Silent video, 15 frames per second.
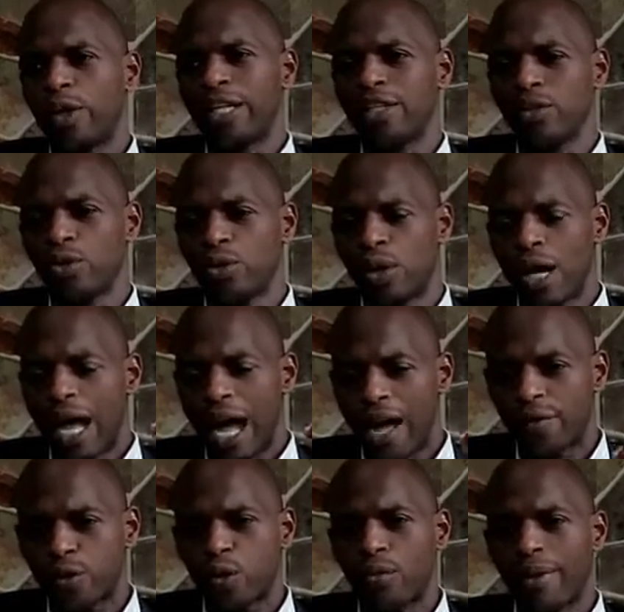when you
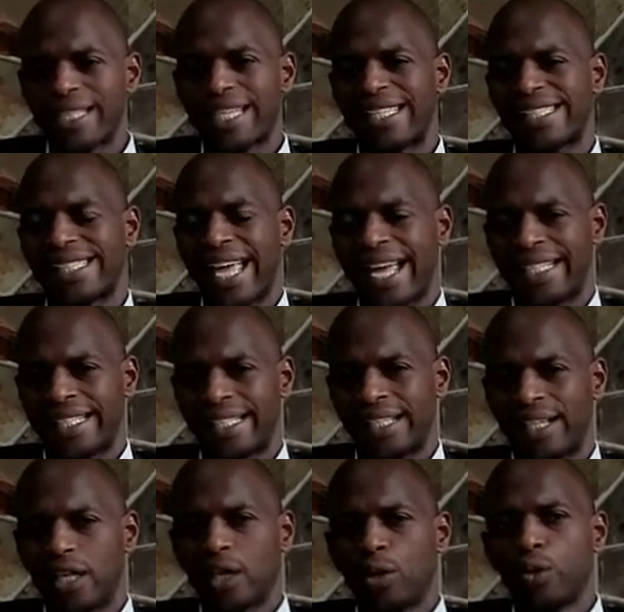have so much anxiety,
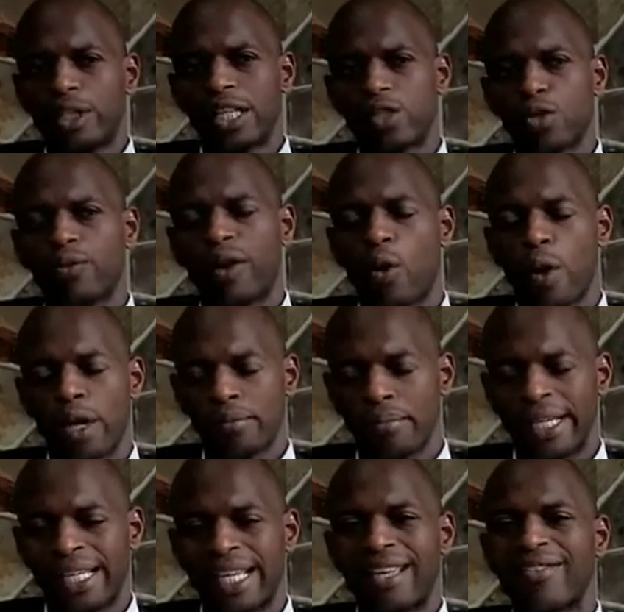which is
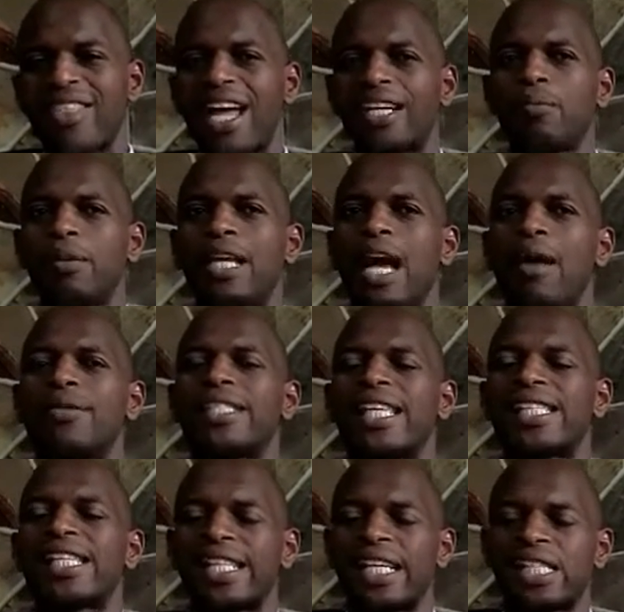overwhelming, that becomes the
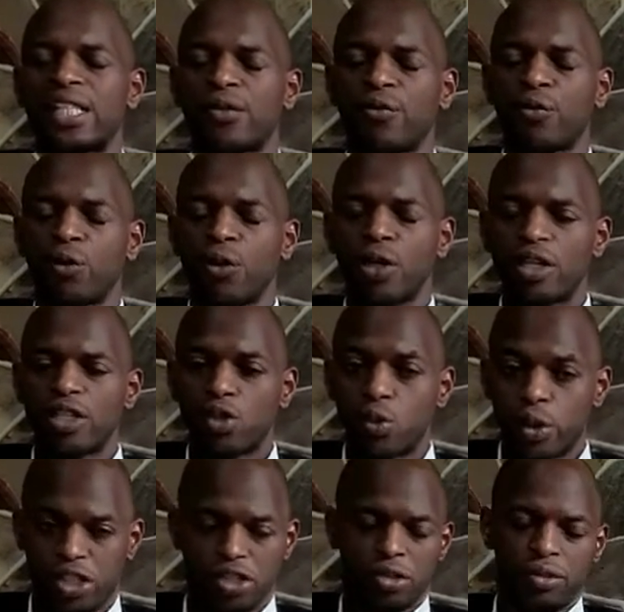stressful
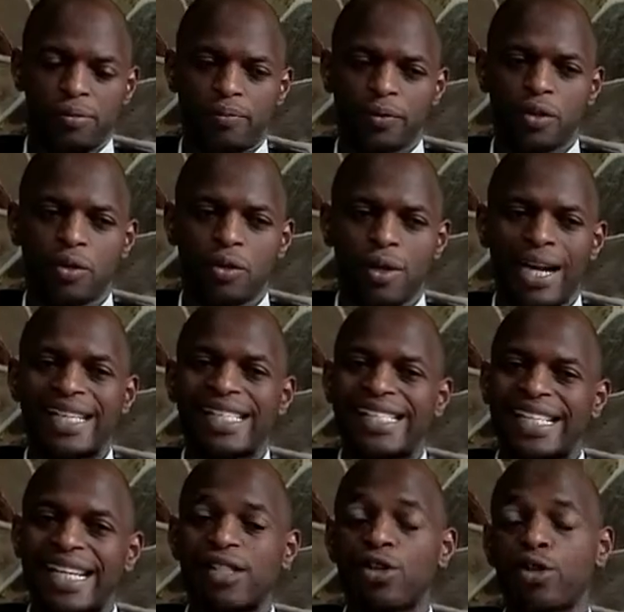situation. You know, and
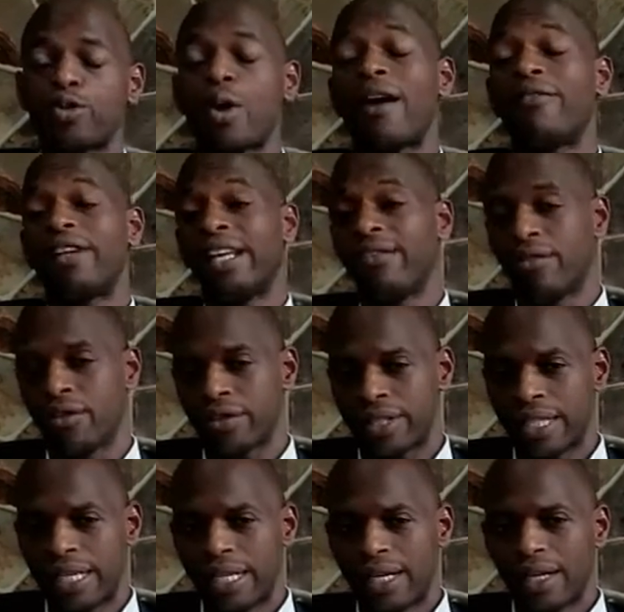stress also have
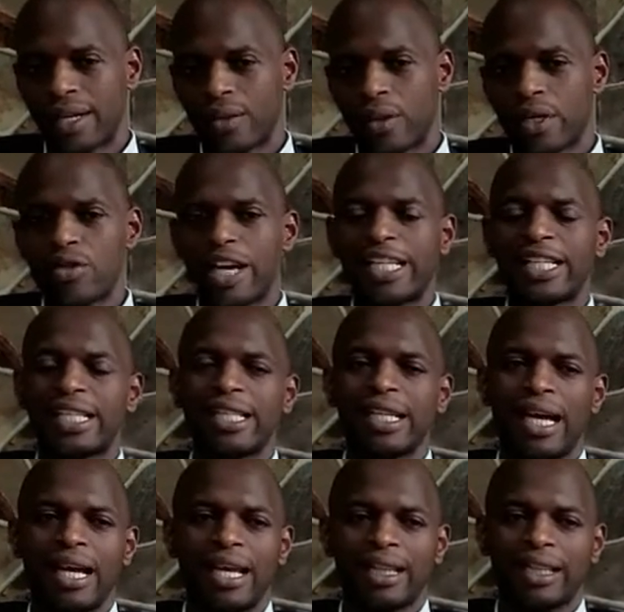levels. When you're in
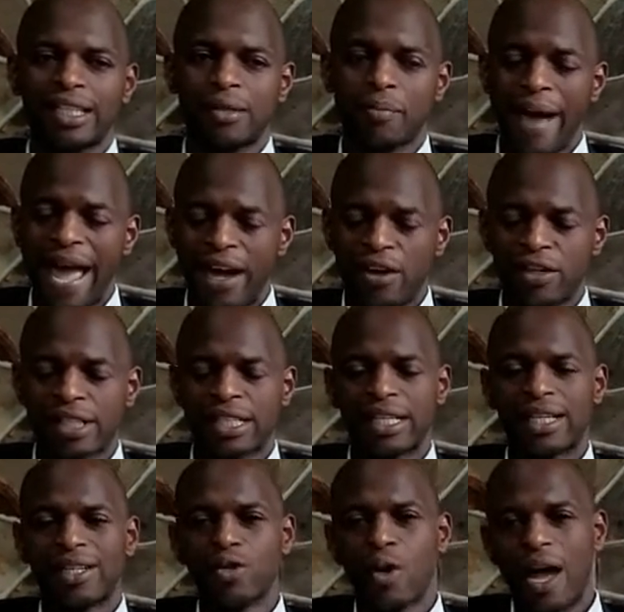this mild,
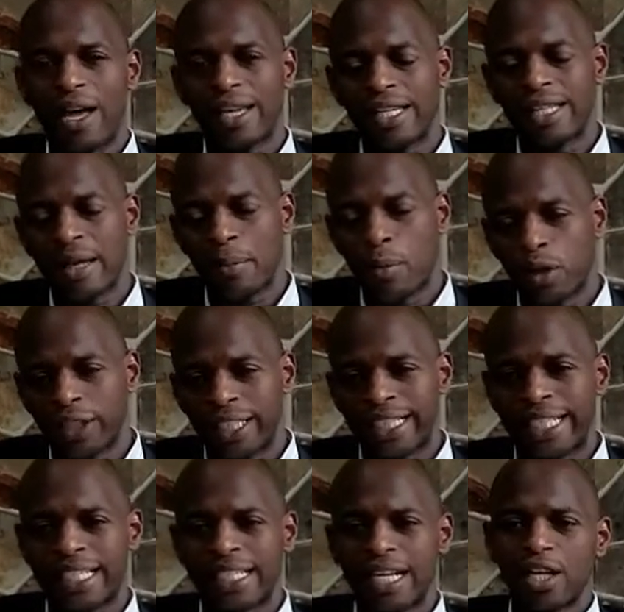you are in the
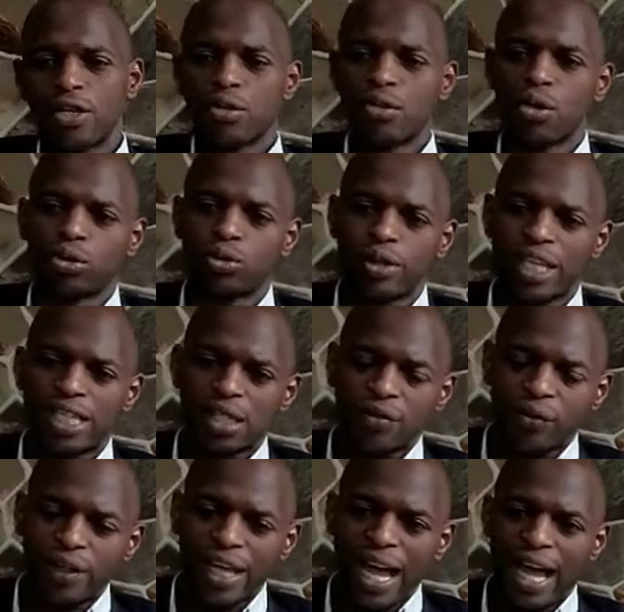moderate, you go to the
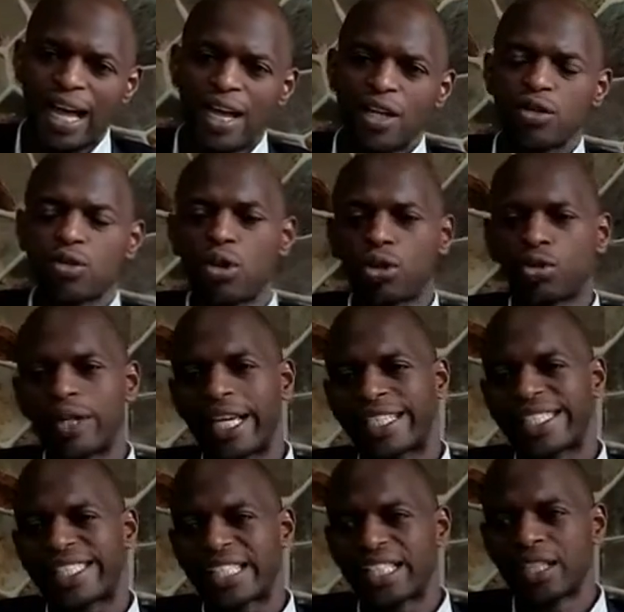severe, you go to the
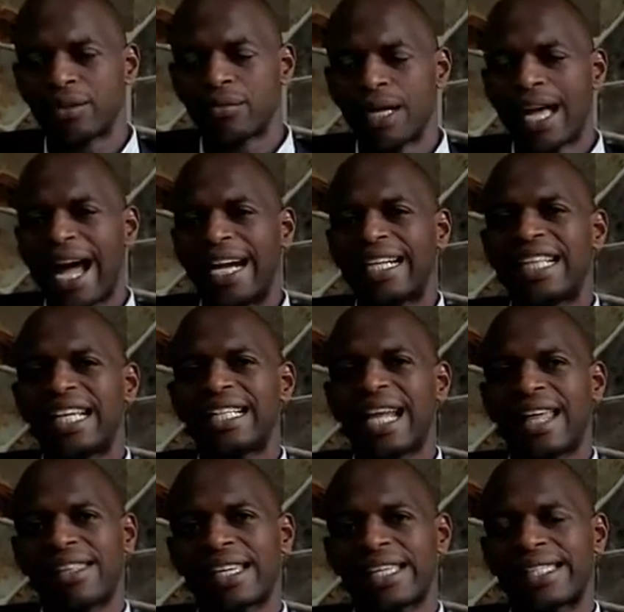extreme, and then
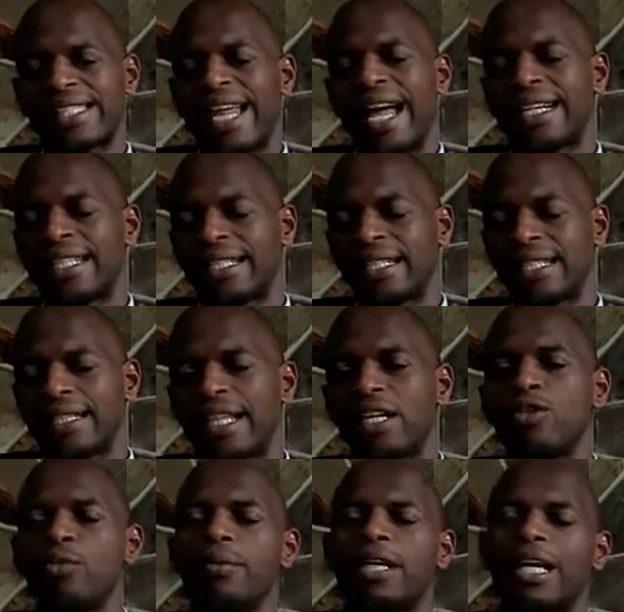nothing is done,
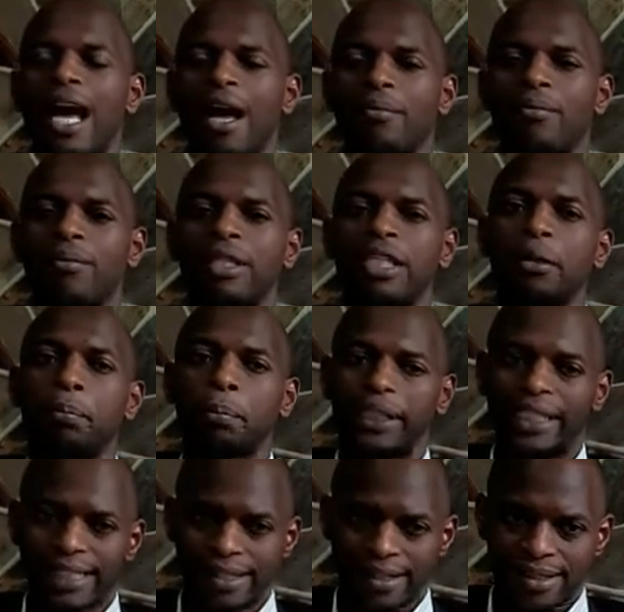then you become
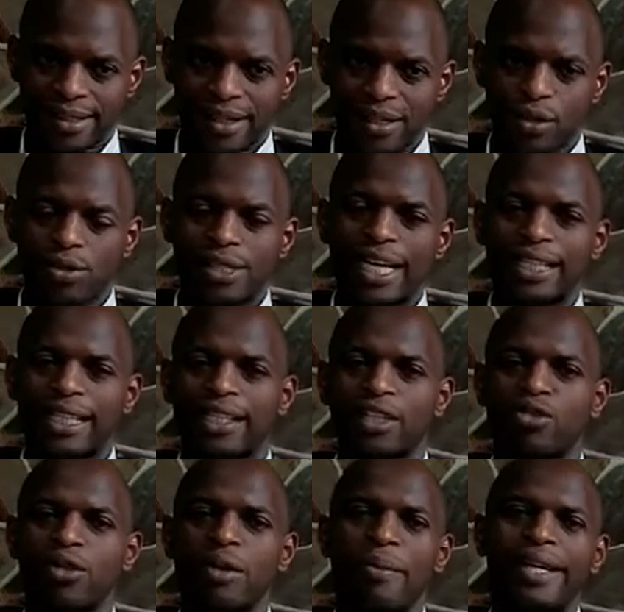depressed. You start
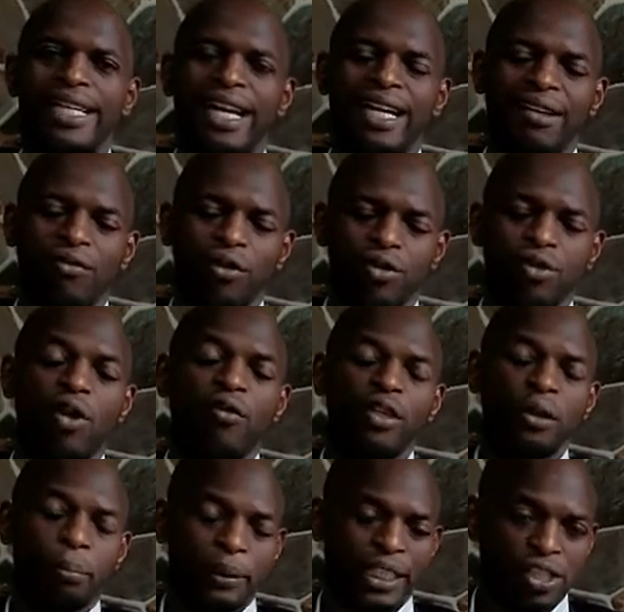getting to the minor levels of
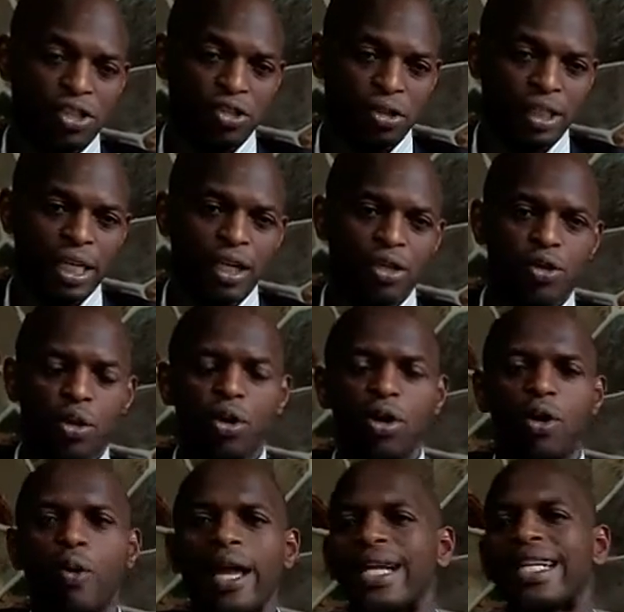depression. So
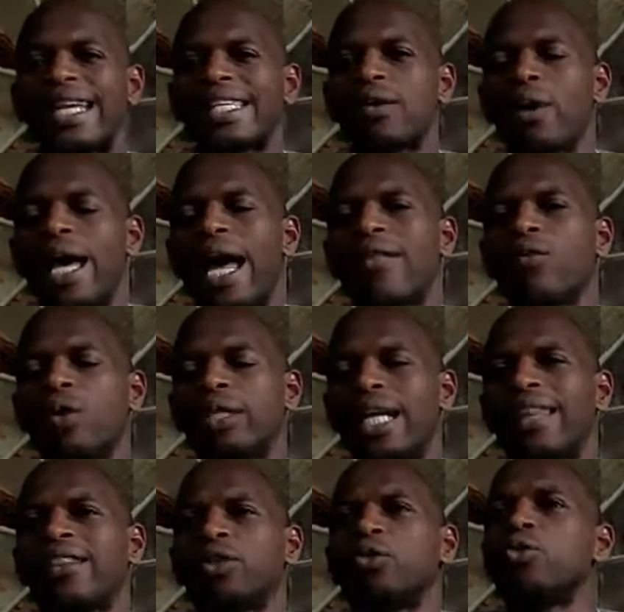what
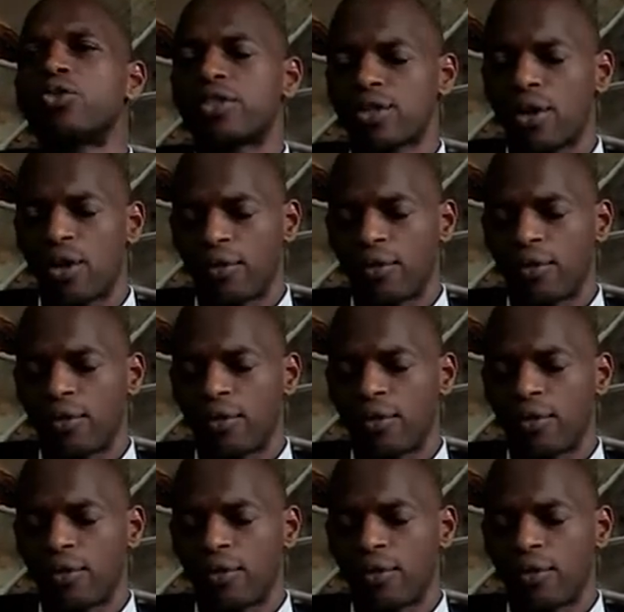are the roots